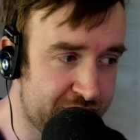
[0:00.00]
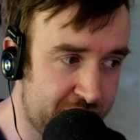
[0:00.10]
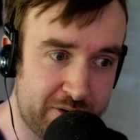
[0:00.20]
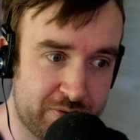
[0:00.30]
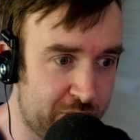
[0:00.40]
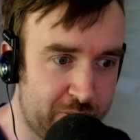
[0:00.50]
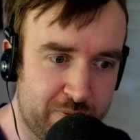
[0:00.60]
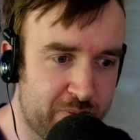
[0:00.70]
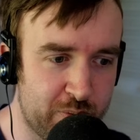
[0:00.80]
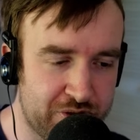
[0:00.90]
I sort
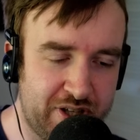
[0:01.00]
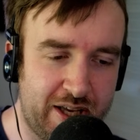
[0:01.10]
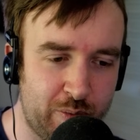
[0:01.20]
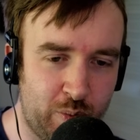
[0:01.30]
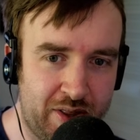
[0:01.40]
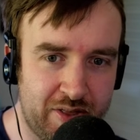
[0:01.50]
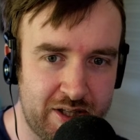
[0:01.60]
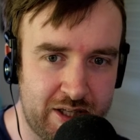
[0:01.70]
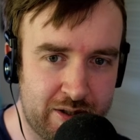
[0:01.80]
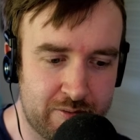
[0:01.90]
of was saying when
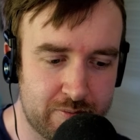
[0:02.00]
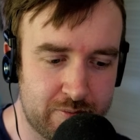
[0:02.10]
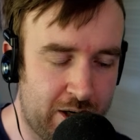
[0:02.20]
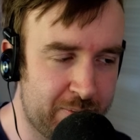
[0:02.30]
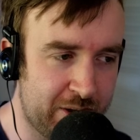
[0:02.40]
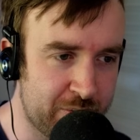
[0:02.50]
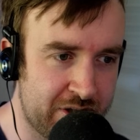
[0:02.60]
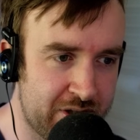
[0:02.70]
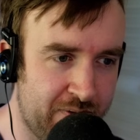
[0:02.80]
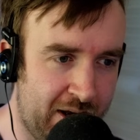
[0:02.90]
the update was in
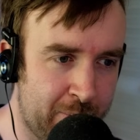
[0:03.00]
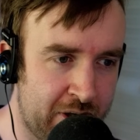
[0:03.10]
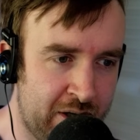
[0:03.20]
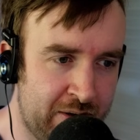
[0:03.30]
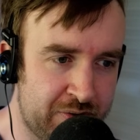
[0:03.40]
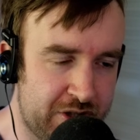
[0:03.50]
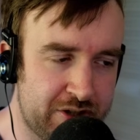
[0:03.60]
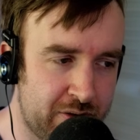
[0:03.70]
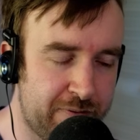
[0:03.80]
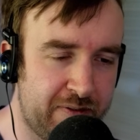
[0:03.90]
development,
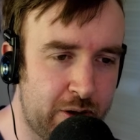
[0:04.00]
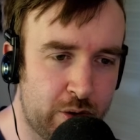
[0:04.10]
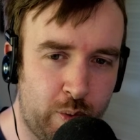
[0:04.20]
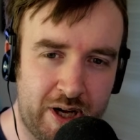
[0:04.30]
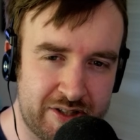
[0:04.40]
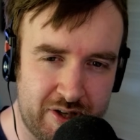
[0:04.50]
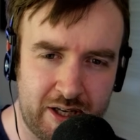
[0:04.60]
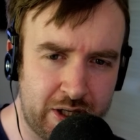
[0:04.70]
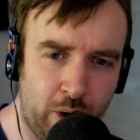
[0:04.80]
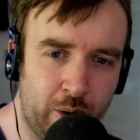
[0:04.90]
doesn't feel quite as
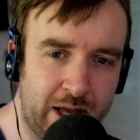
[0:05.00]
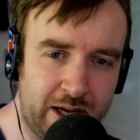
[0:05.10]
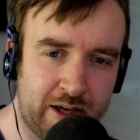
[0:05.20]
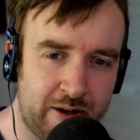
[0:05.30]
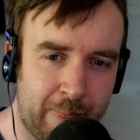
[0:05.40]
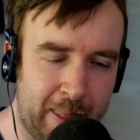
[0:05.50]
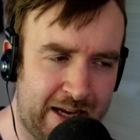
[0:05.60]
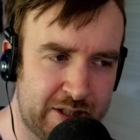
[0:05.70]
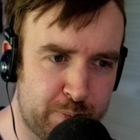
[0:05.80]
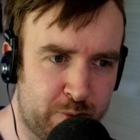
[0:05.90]
iconic
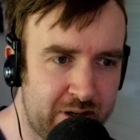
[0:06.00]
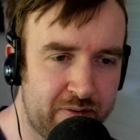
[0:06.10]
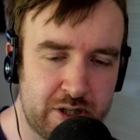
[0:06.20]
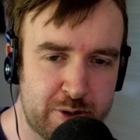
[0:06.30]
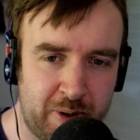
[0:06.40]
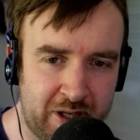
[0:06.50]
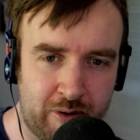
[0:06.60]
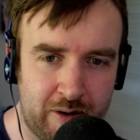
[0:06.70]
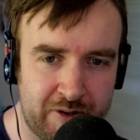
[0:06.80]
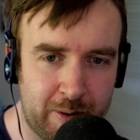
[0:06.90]
as previous
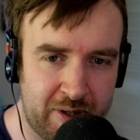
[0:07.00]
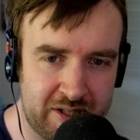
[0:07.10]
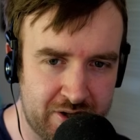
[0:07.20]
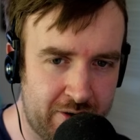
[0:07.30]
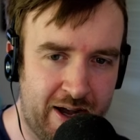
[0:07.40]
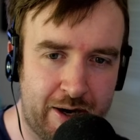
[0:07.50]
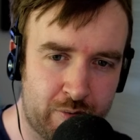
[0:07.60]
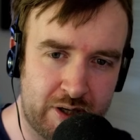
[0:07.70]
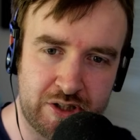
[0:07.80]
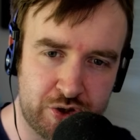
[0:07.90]
Minecraft updates that have had a
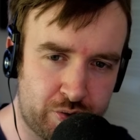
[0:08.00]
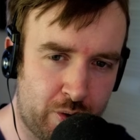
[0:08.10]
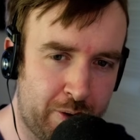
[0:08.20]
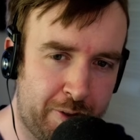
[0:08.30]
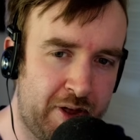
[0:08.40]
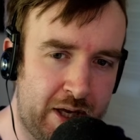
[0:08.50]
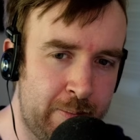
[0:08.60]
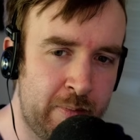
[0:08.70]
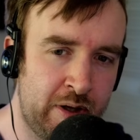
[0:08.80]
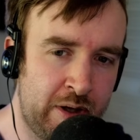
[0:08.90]
really strong
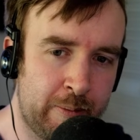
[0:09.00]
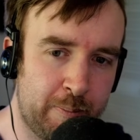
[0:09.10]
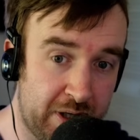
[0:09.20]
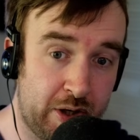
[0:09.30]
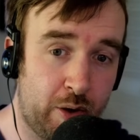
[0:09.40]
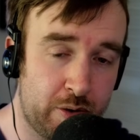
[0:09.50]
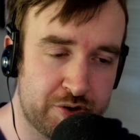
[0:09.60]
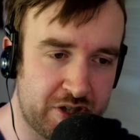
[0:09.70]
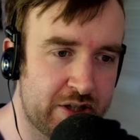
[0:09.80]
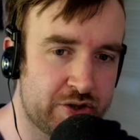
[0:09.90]
theme, because
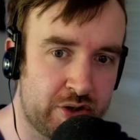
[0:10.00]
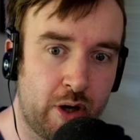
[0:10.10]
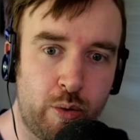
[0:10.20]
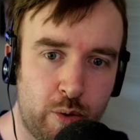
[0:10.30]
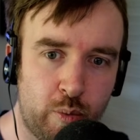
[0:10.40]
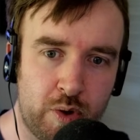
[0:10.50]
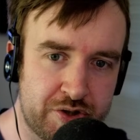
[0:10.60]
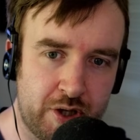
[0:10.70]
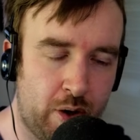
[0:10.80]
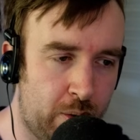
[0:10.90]
its goal was
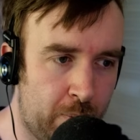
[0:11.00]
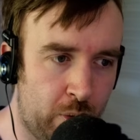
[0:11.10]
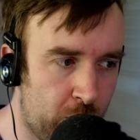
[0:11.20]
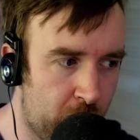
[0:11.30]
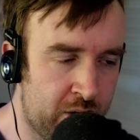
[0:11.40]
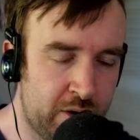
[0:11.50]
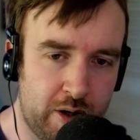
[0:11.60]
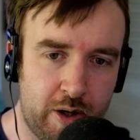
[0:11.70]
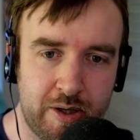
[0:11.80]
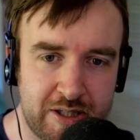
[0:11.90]
a lot more
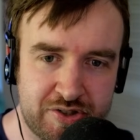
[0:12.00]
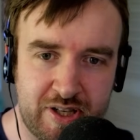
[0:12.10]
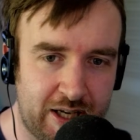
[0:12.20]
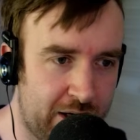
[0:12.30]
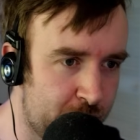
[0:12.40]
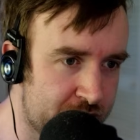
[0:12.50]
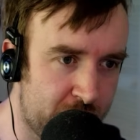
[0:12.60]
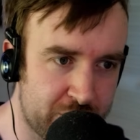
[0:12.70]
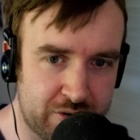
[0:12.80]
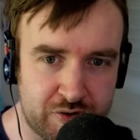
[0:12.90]
holistic, and it was
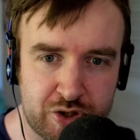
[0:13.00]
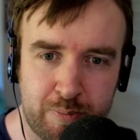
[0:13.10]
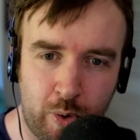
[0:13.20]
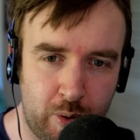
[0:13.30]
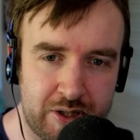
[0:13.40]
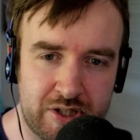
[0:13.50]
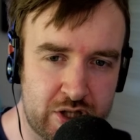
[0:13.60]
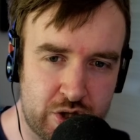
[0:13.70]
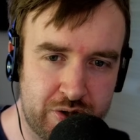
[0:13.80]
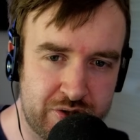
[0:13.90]
lots of small
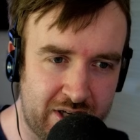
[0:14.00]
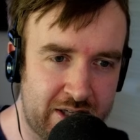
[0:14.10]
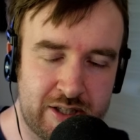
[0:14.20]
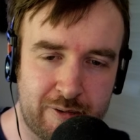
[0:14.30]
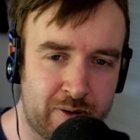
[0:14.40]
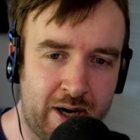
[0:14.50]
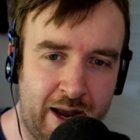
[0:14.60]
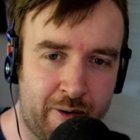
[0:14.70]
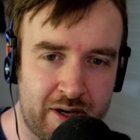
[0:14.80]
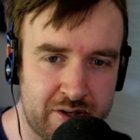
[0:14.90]
additions in different
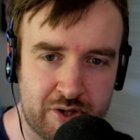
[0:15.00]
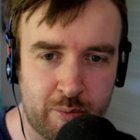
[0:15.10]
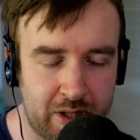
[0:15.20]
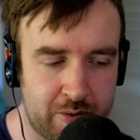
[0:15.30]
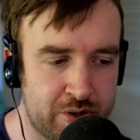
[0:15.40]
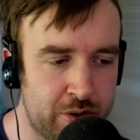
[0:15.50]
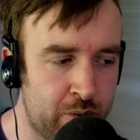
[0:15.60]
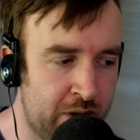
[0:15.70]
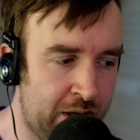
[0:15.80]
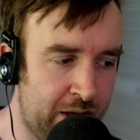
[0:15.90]
areas that were going to
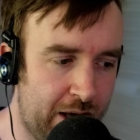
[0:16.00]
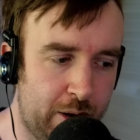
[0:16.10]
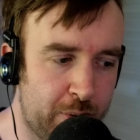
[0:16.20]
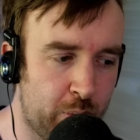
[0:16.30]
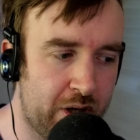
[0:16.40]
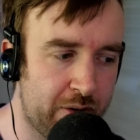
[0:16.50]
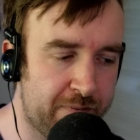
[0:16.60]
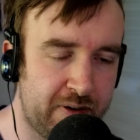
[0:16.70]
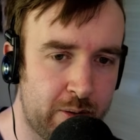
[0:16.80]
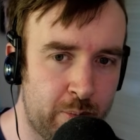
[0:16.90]
help the world
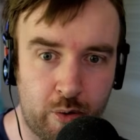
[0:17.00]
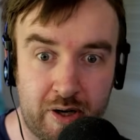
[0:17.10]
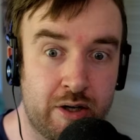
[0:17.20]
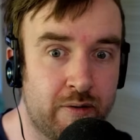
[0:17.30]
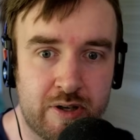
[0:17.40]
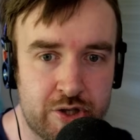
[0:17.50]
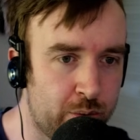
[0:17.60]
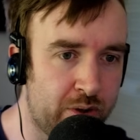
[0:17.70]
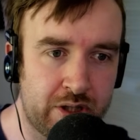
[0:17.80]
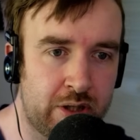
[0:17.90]
feel more
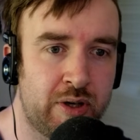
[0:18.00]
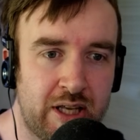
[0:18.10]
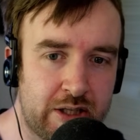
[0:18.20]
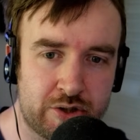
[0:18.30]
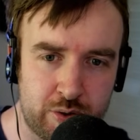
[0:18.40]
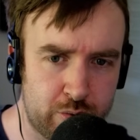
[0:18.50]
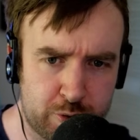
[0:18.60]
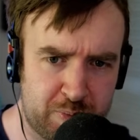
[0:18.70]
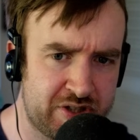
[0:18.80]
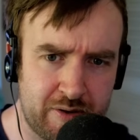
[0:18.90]
individual and unique to
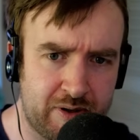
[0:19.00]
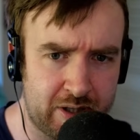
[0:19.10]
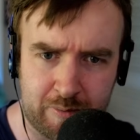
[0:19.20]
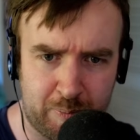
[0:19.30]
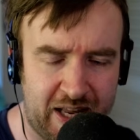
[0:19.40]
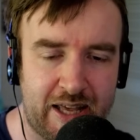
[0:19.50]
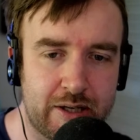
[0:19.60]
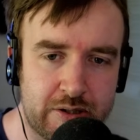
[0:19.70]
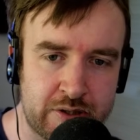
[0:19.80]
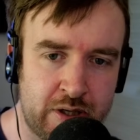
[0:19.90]
specific
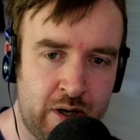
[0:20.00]
players.